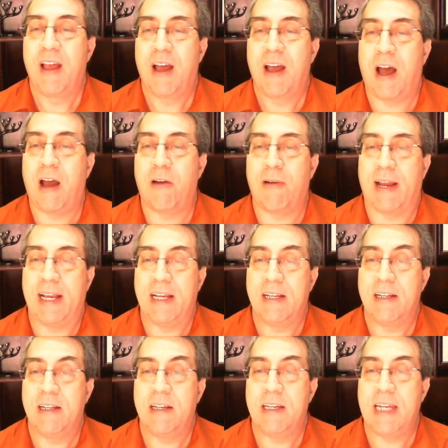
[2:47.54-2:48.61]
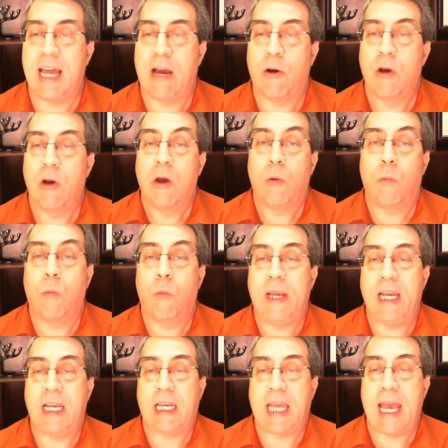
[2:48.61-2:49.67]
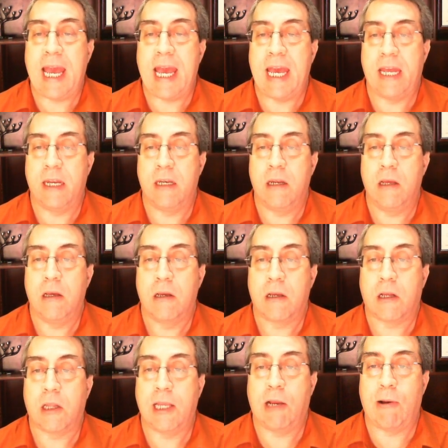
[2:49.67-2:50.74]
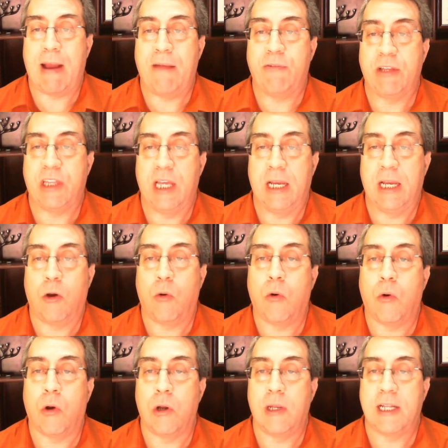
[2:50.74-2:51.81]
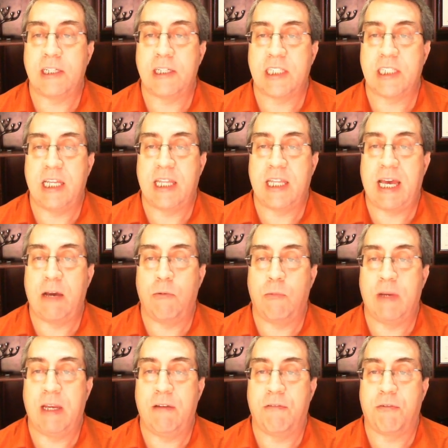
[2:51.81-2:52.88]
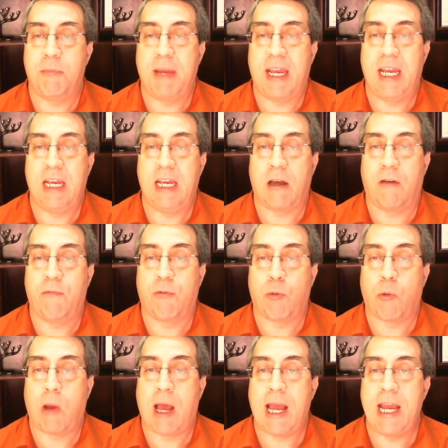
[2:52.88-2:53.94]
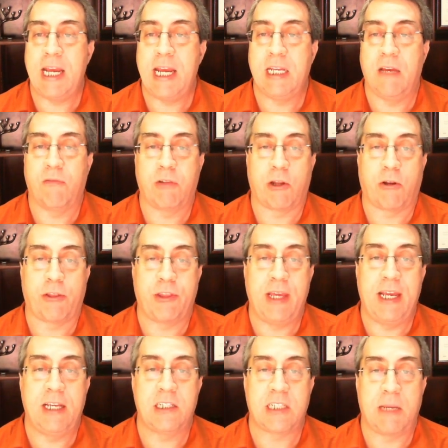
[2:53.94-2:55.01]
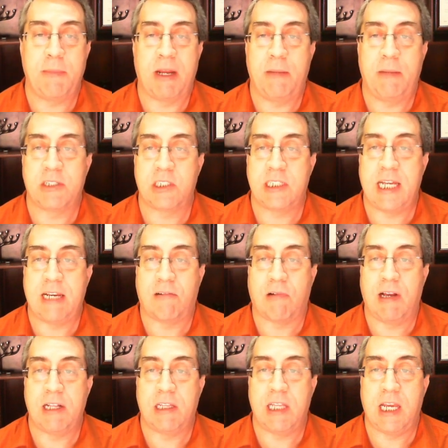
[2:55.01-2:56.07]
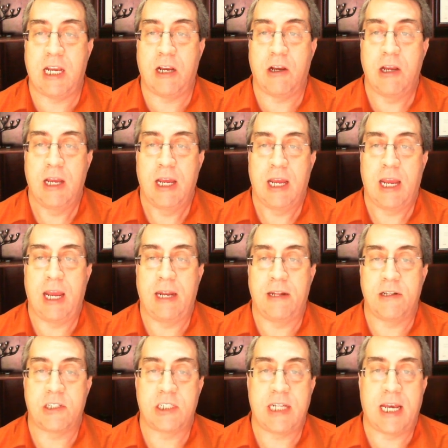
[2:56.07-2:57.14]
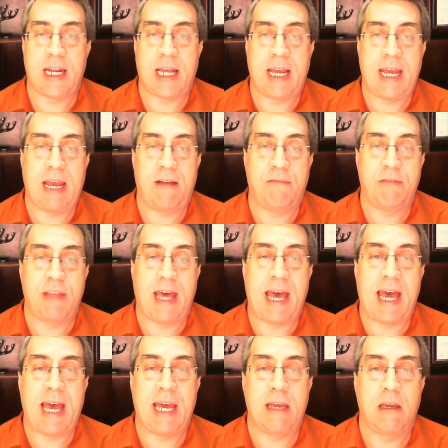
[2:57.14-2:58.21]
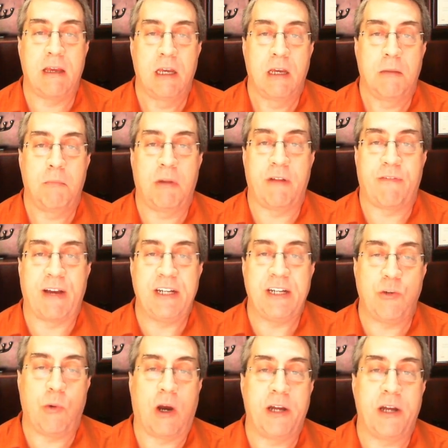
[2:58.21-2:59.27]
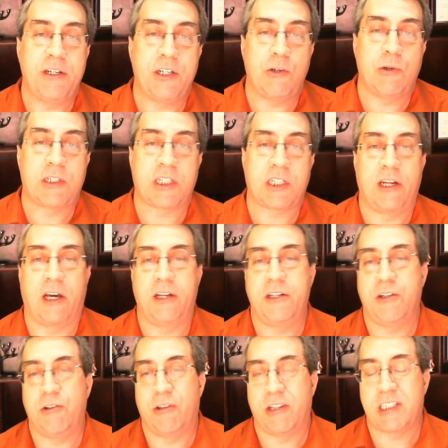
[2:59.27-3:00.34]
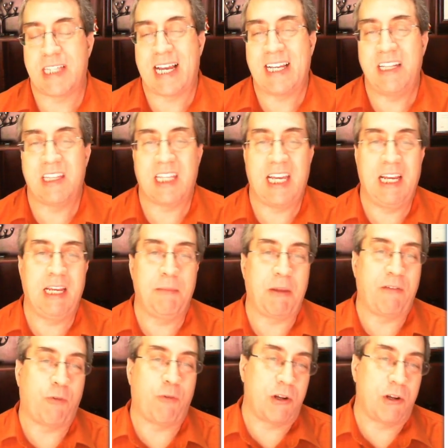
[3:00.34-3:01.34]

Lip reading: All right. Now, we can clear everything, or let's say that we've made a variety of little things. I made a mistake right there, and instead I have that. But if I do undo, it's going to undo the second thing before